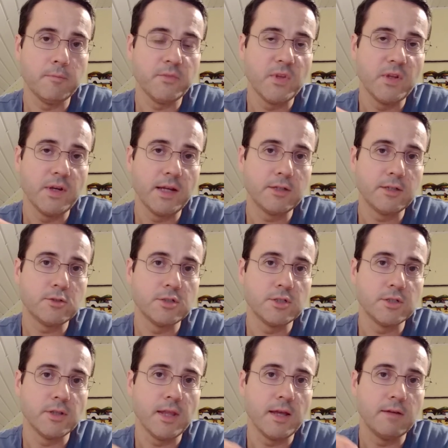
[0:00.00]

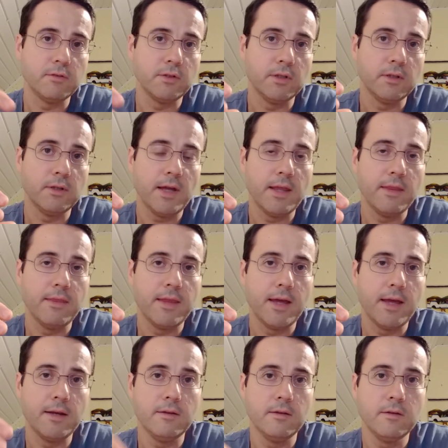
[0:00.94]
nitrogen level, and
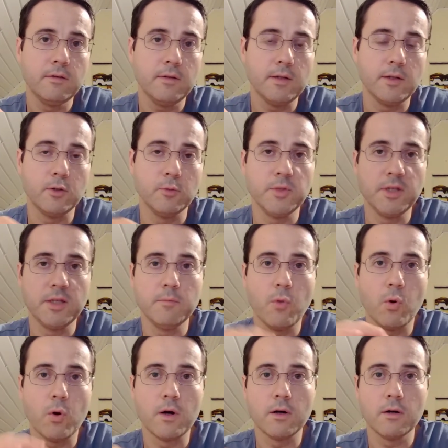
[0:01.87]
then it'll be
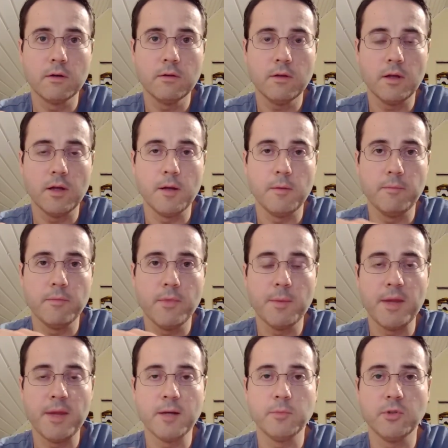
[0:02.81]
more
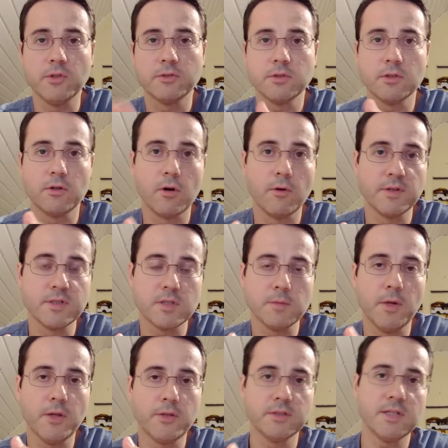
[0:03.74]
amenable to growing
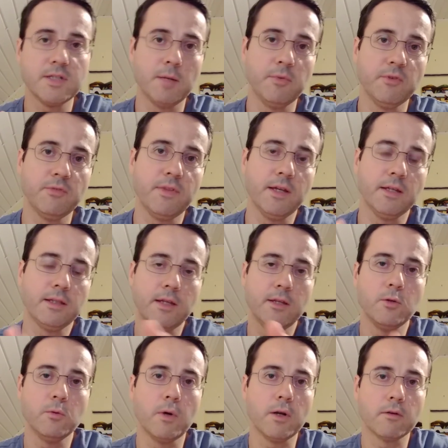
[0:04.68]
some other type of thing that
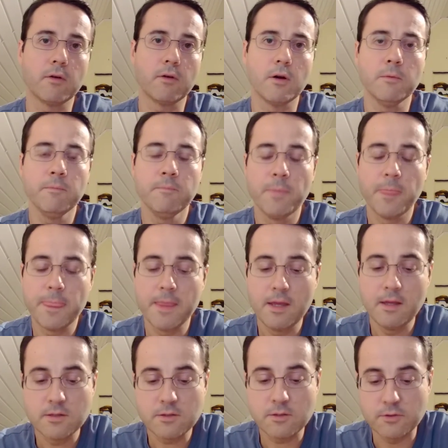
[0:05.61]
you want to grow.
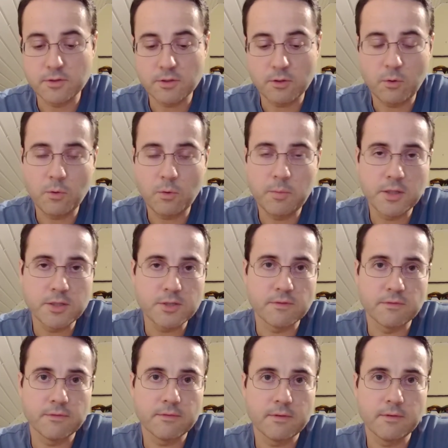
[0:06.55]
So there's a whole
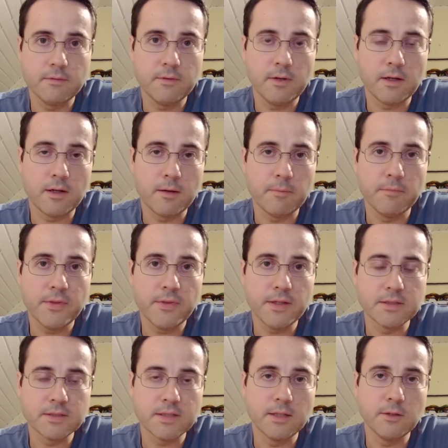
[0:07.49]
bunch of
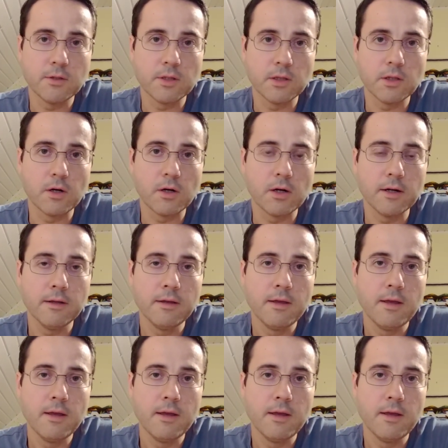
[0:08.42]
things that you can learn